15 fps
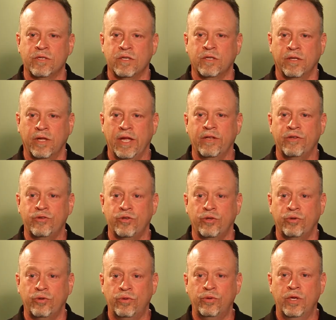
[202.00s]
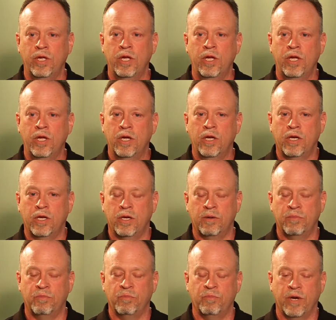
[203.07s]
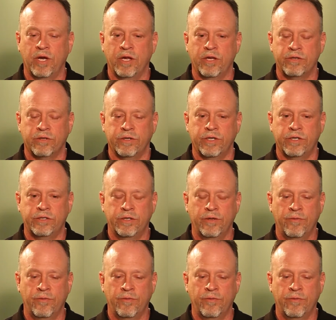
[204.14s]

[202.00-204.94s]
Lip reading: that led to my injuries.